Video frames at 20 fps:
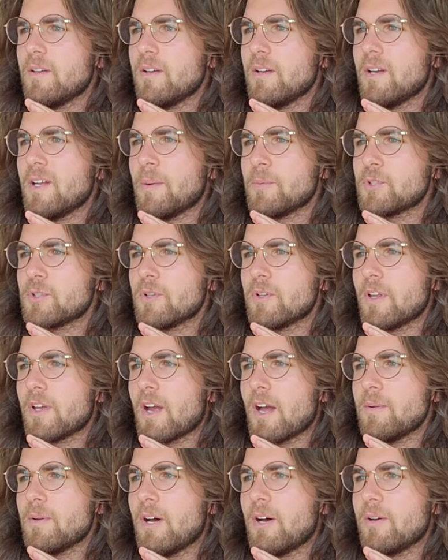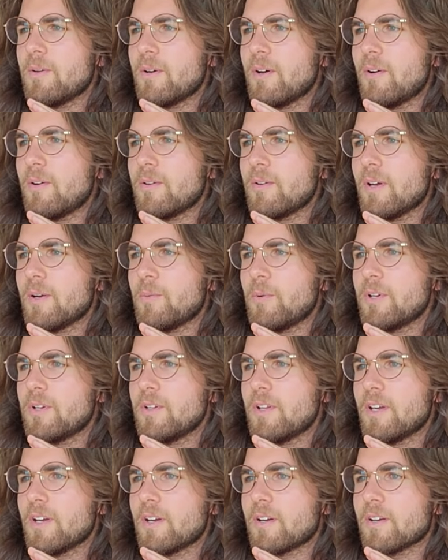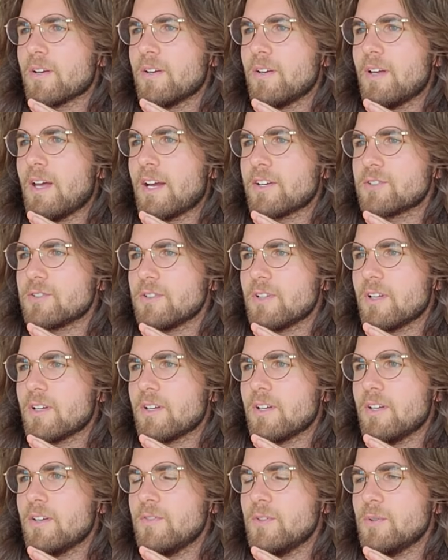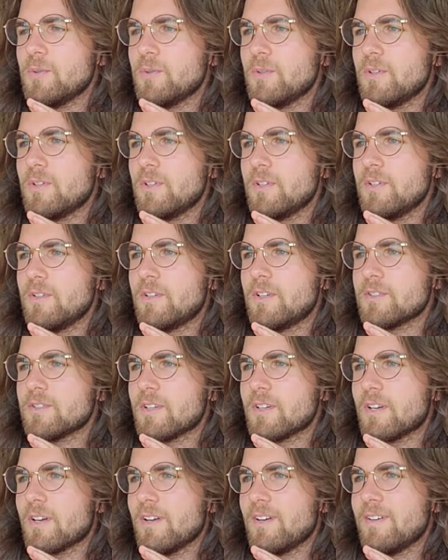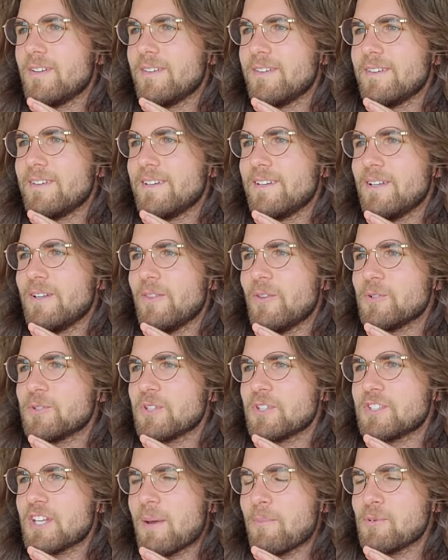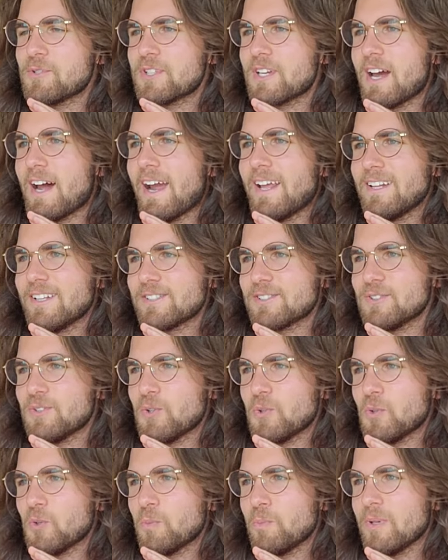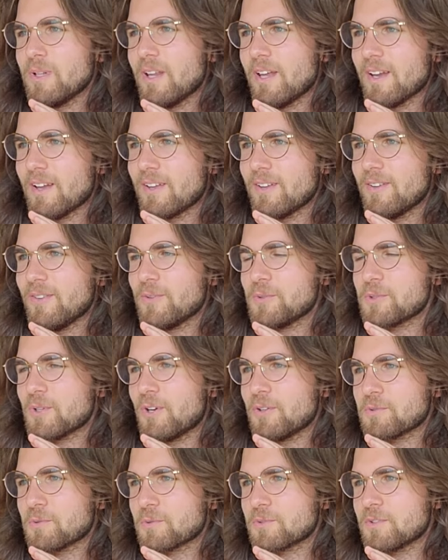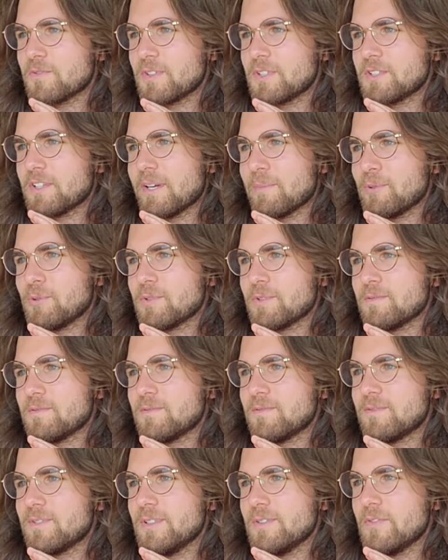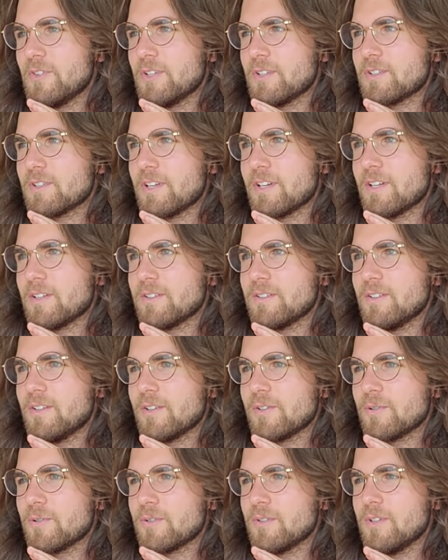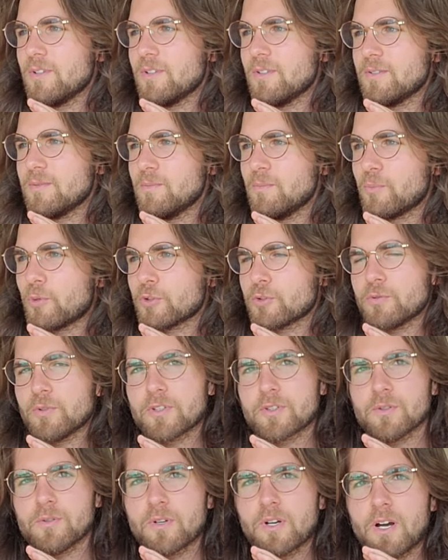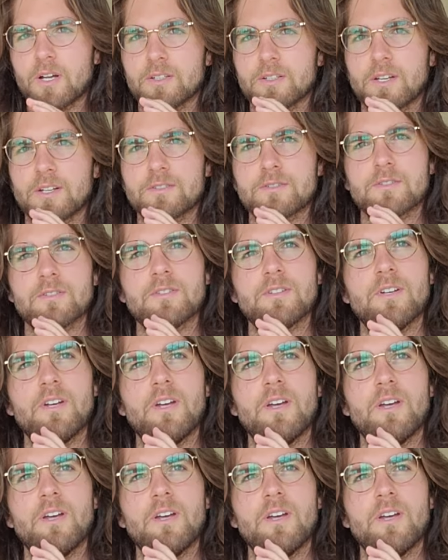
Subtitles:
I'm sure like I want to like actually like give you good, because like there's examples that I listen to, but like there's all sorts of examples of this like in more traditional contexts and